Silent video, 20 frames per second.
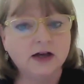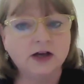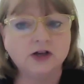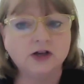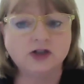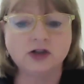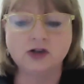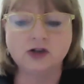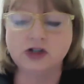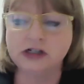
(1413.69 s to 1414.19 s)

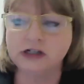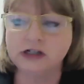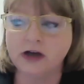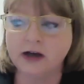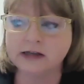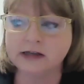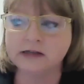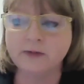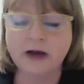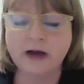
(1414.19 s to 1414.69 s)
So she
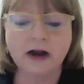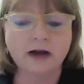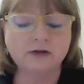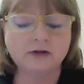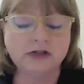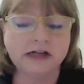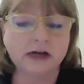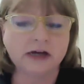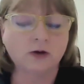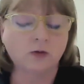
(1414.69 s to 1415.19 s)
talks about how
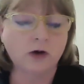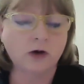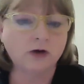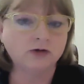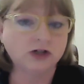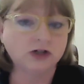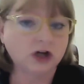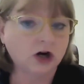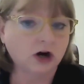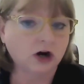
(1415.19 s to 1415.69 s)
Dick wrote
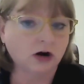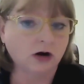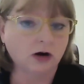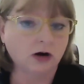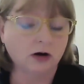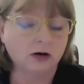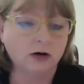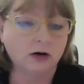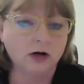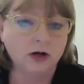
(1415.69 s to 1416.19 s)
to
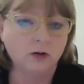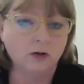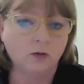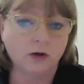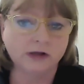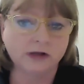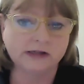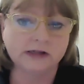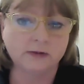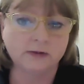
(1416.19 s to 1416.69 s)
her
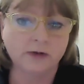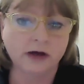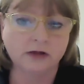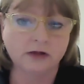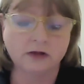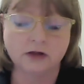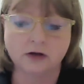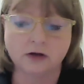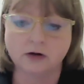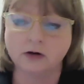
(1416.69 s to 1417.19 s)
once a
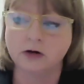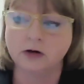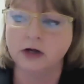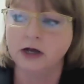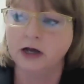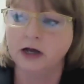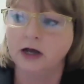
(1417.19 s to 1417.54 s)
month or